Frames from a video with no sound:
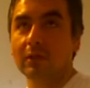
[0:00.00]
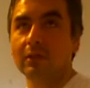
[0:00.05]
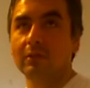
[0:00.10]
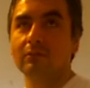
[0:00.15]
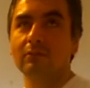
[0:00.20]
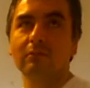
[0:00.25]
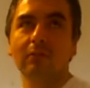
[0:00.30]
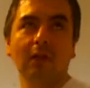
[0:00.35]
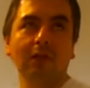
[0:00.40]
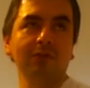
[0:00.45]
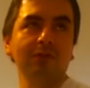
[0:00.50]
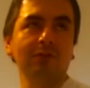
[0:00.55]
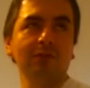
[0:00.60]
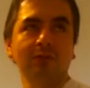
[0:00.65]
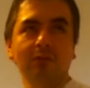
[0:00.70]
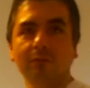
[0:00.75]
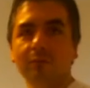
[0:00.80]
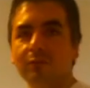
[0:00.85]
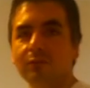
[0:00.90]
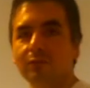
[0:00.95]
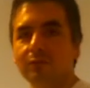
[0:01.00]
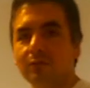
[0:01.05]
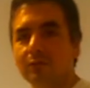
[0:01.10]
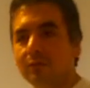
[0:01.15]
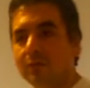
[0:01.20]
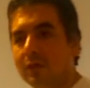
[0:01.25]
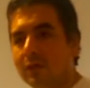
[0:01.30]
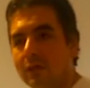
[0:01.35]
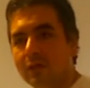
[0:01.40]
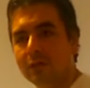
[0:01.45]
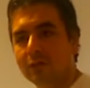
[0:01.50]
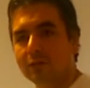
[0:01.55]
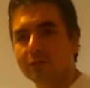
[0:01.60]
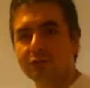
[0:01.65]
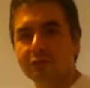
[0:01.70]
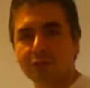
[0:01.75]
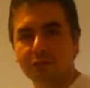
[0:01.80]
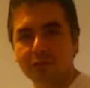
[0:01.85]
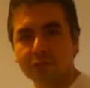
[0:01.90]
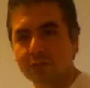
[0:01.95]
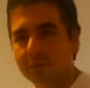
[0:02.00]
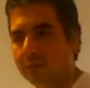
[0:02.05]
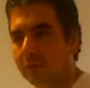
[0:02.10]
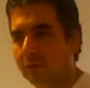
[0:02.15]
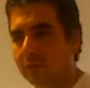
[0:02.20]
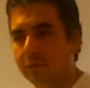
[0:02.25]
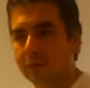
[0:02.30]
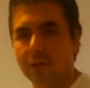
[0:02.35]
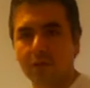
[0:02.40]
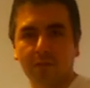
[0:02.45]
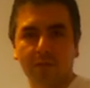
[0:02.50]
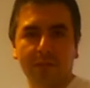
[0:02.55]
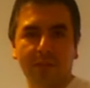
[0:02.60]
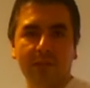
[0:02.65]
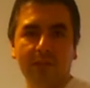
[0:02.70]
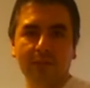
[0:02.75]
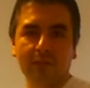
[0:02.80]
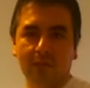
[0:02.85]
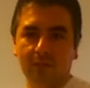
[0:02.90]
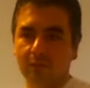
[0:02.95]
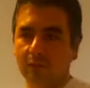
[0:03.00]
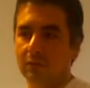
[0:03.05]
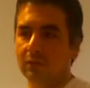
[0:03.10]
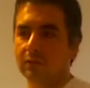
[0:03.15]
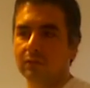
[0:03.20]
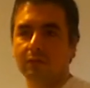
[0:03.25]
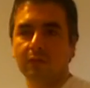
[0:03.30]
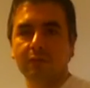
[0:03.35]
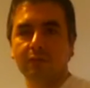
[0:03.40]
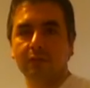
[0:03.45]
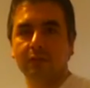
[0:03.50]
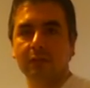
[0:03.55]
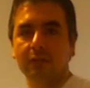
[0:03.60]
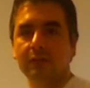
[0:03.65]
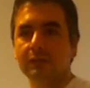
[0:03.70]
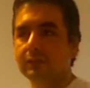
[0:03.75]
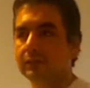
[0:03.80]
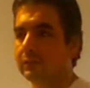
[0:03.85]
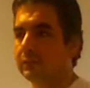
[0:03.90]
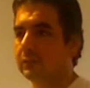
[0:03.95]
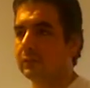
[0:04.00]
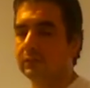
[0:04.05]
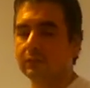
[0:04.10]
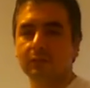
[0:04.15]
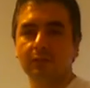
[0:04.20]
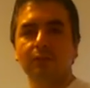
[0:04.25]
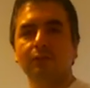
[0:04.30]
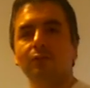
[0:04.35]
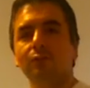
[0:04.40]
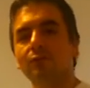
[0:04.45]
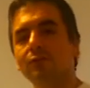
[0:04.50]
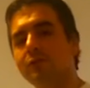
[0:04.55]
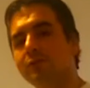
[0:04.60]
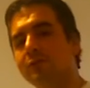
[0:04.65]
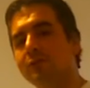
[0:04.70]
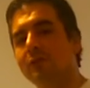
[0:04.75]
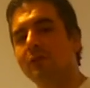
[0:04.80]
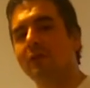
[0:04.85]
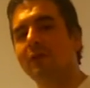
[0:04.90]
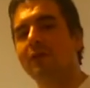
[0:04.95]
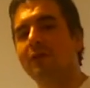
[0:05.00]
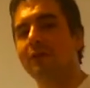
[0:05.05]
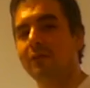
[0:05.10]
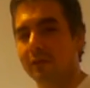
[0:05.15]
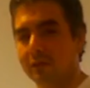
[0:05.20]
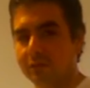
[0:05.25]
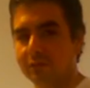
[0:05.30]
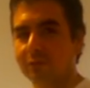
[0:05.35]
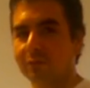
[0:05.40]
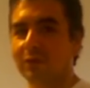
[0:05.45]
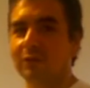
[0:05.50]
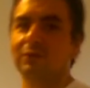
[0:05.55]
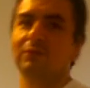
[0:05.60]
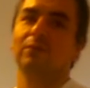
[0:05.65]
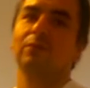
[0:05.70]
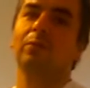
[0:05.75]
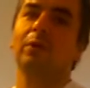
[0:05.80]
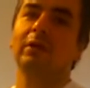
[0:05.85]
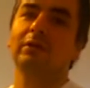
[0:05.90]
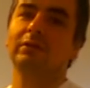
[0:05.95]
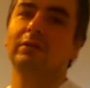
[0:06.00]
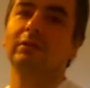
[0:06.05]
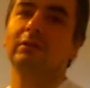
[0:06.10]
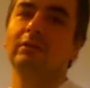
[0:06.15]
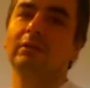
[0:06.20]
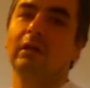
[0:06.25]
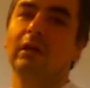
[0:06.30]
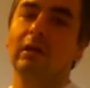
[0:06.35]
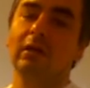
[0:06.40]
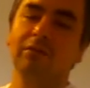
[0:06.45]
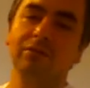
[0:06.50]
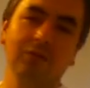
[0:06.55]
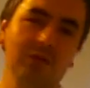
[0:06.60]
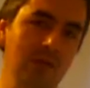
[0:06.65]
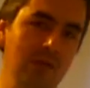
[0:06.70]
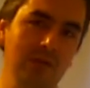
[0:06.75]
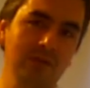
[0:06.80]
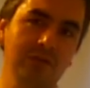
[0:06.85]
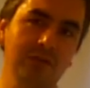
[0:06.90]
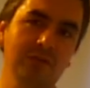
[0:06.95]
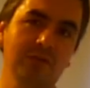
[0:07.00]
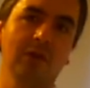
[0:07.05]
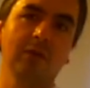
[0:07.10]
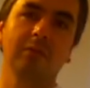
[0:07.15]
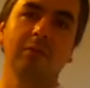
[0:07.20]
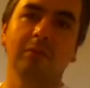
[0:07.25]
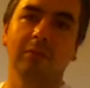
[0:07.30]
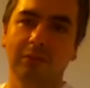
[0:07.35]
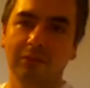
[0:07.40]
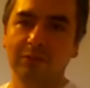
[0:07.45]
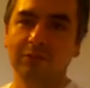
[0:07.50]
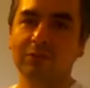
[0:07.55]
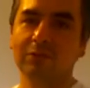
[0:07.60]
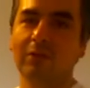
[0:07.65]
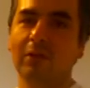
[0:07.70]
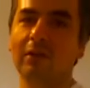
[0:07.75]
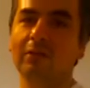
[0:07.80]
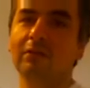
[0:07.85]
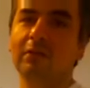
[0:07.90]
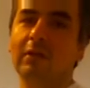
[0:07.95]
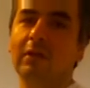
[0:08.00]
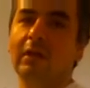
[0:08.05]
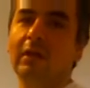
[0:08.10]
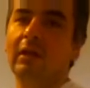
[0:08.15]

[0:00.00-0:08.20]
I can answer some of your concerns about how to paint, how to cut around the edges and the doors. Thank you so much for watching. If you're not a subscriber, please subscribe,